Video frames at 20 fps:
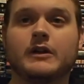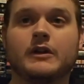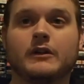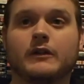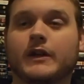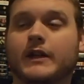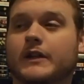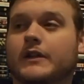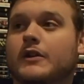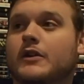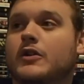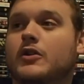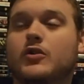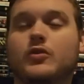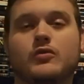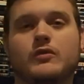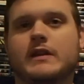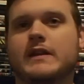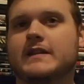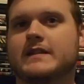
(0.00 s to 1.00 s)
Like,
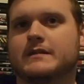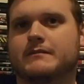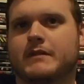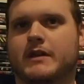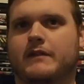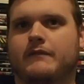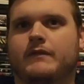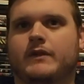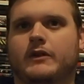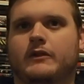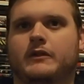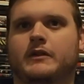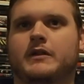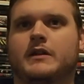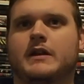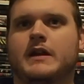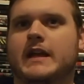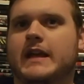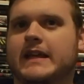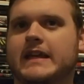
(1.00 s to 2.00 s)
who is the main villain?
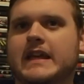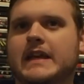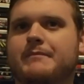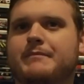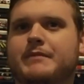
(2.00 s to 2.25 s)
It can't